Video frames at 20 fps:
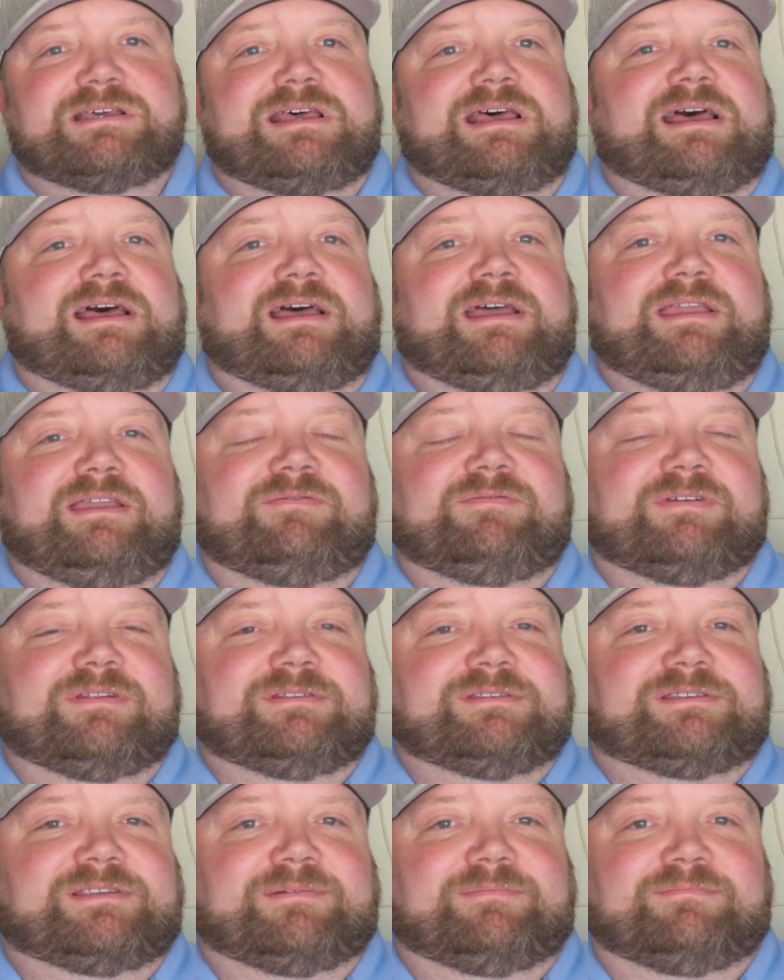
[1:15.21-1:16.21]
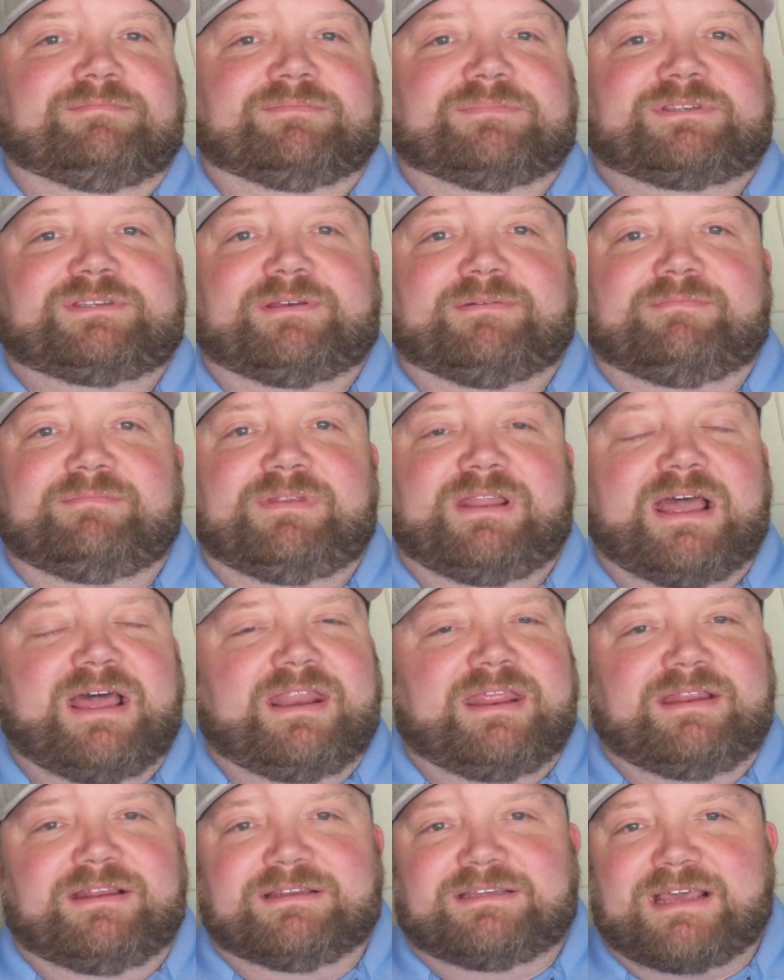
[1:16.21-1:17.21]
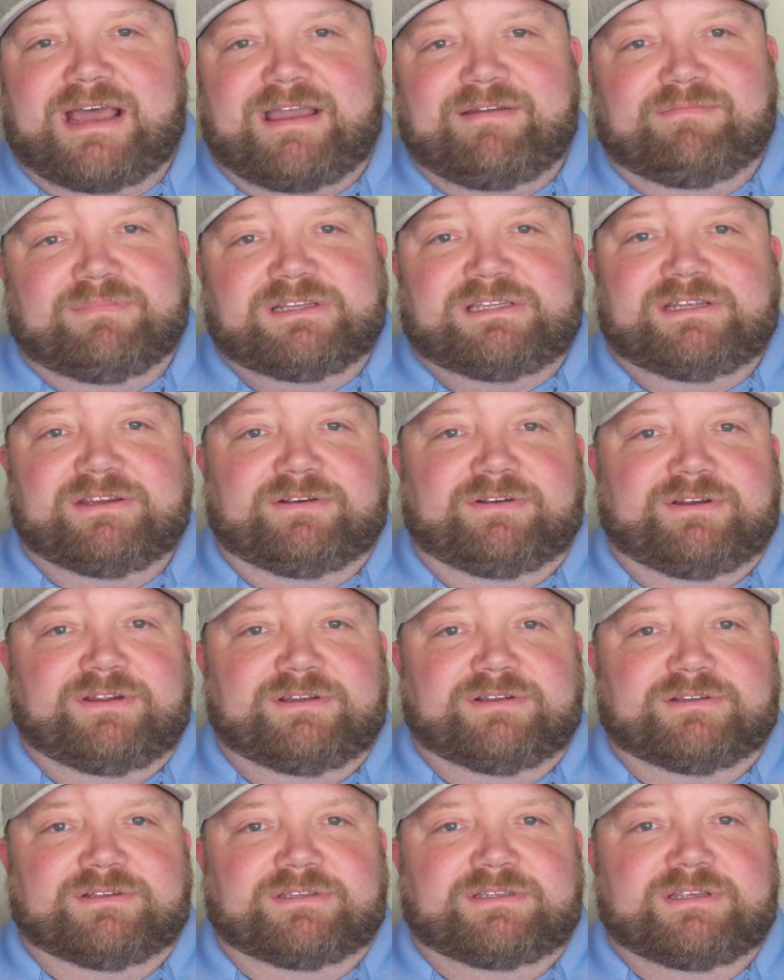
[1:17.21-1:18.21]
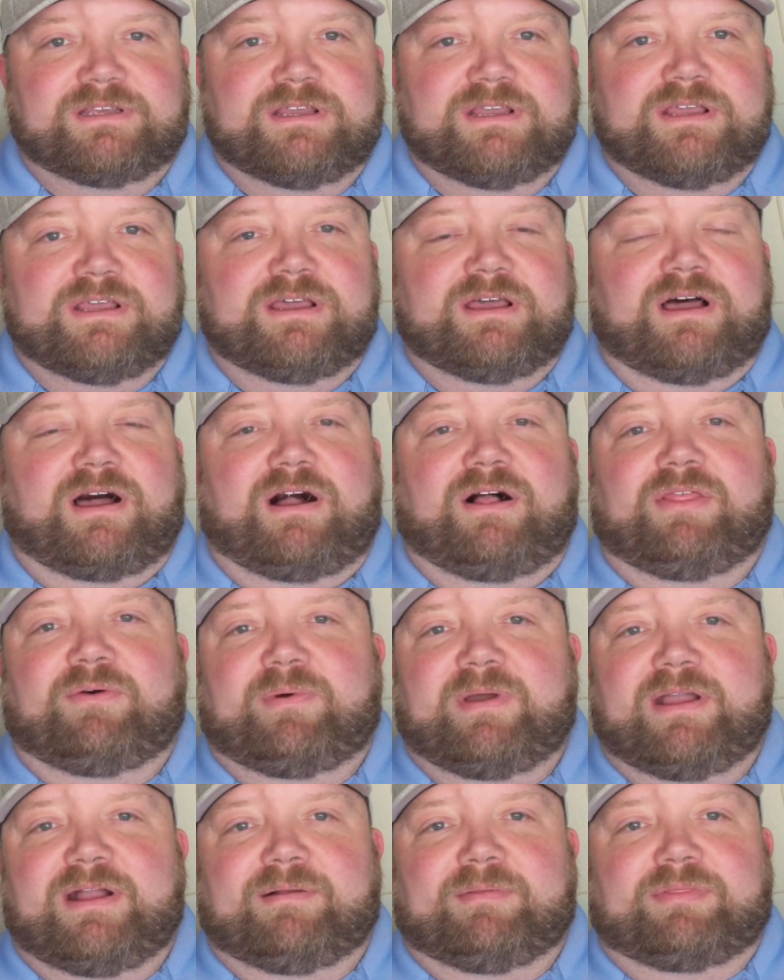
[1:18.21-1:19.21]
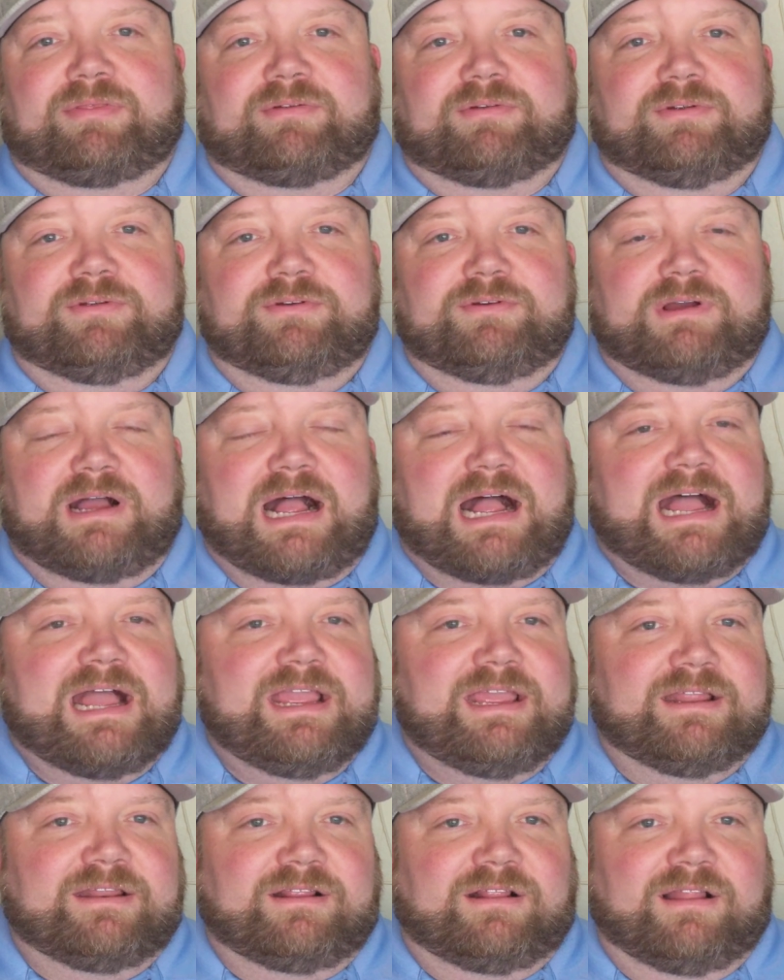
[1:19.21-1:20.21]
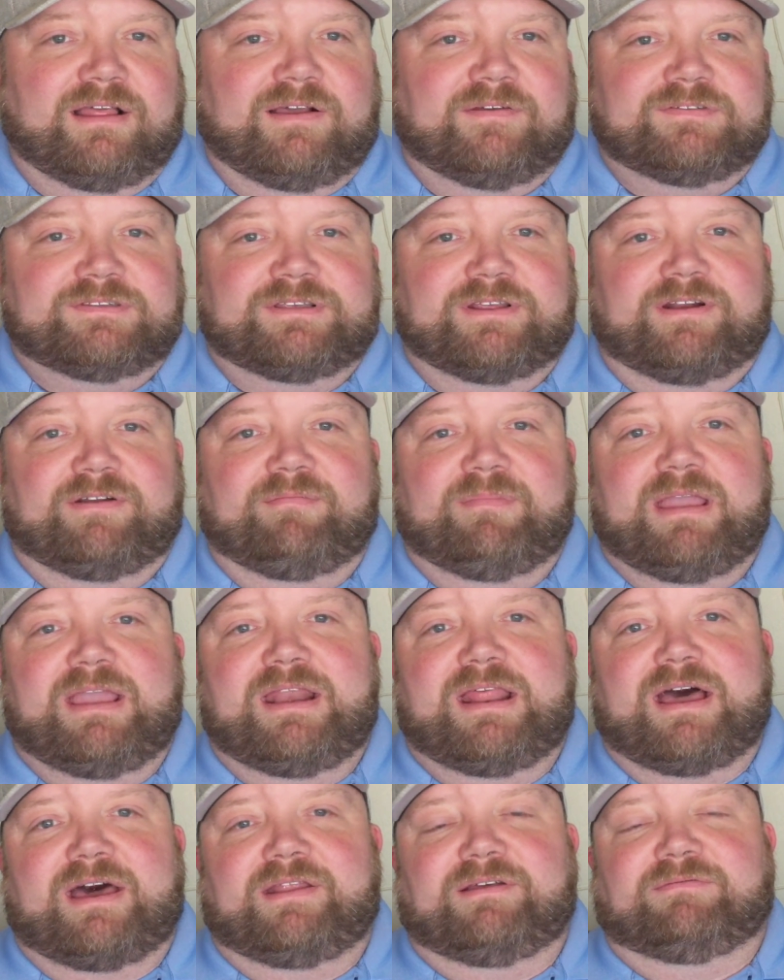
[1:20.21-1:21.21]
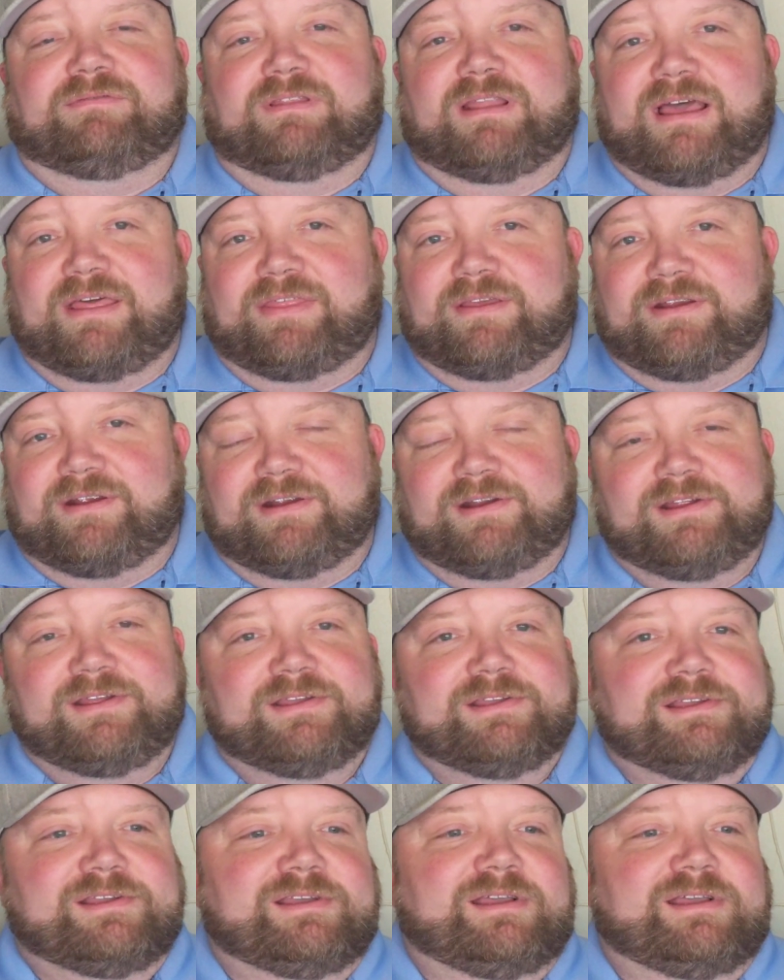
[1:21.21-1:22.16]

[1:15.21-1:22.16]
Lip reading: even some netting type materials, all the way up through high-end gloves that are made out of leather.